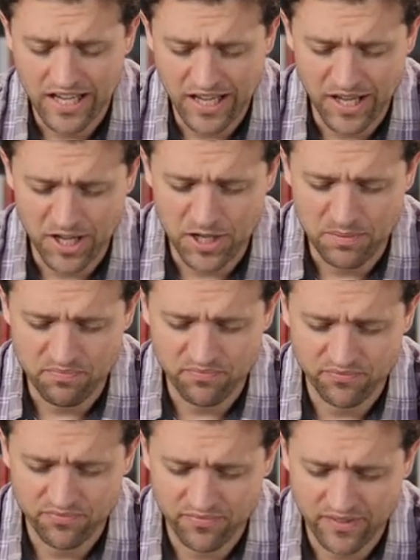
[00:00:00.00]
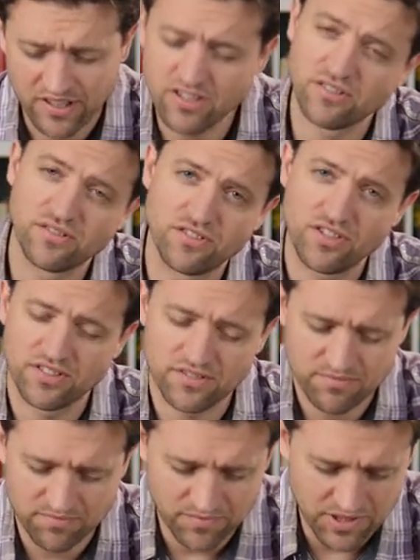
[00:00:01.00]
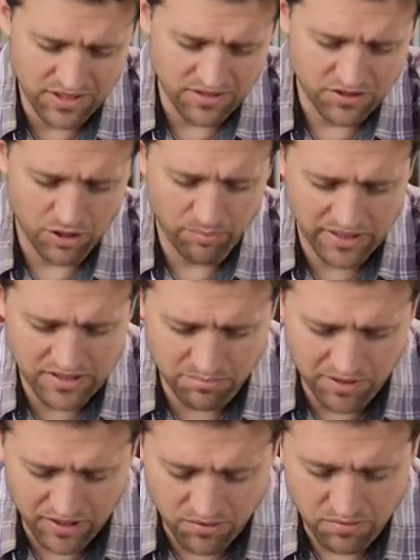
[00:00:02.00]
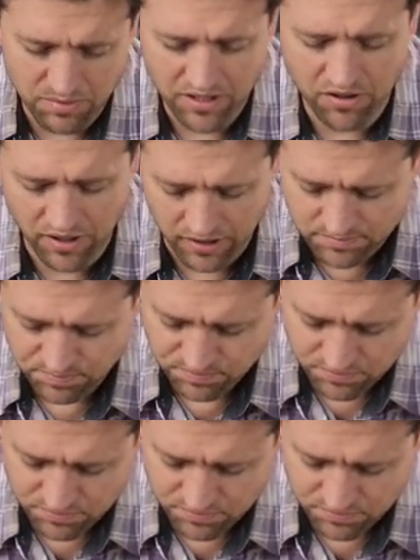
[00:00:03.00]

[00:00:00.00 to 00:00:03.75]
Um, just jump back to the beginning with me. Okay.